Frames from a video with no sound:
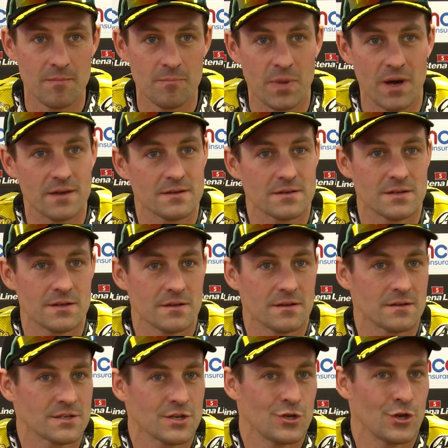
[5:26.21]
but
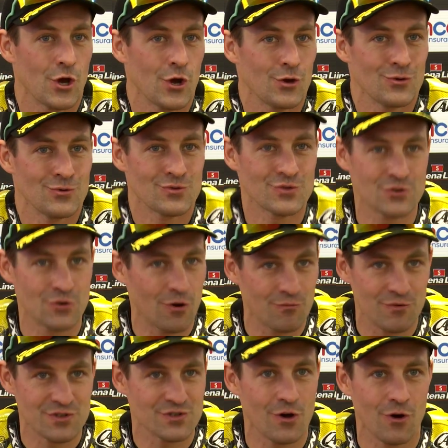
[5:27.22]
to no strong
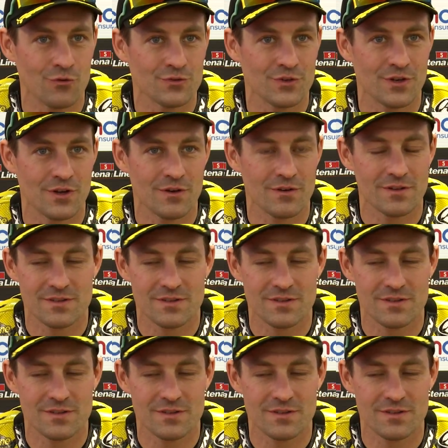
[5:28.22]
result, you know.